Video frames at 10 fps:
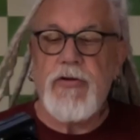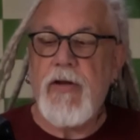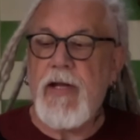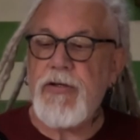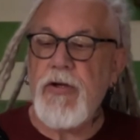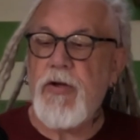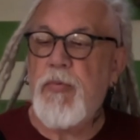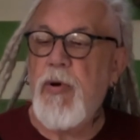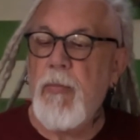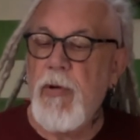So that's not a
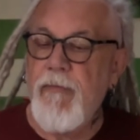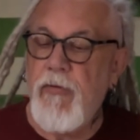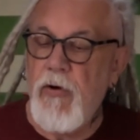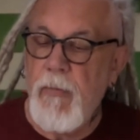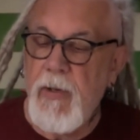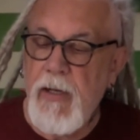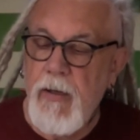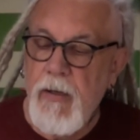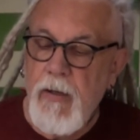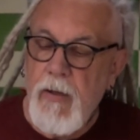problem for me.
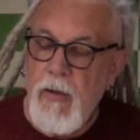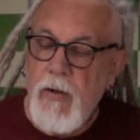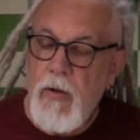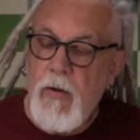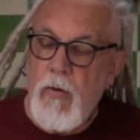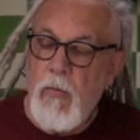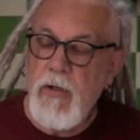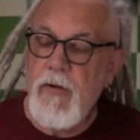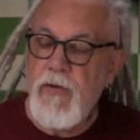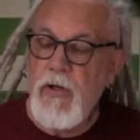One
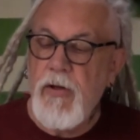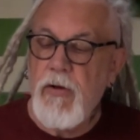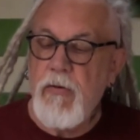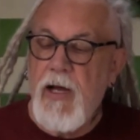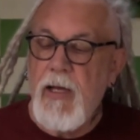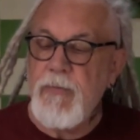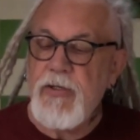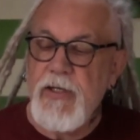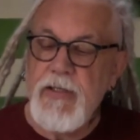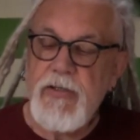of the other gripes
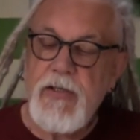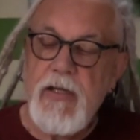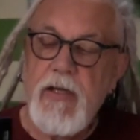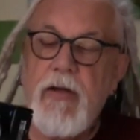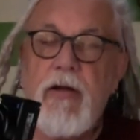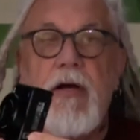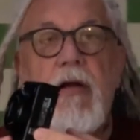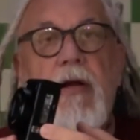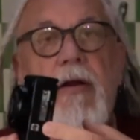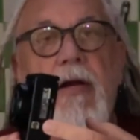is
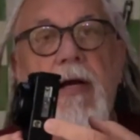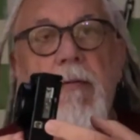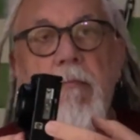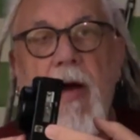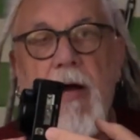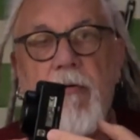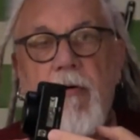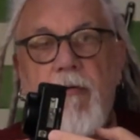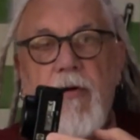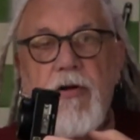that the
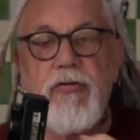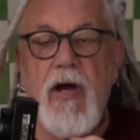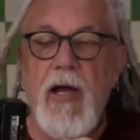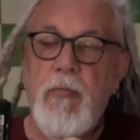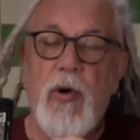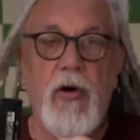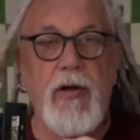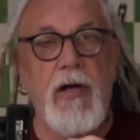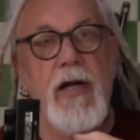mount for the tripod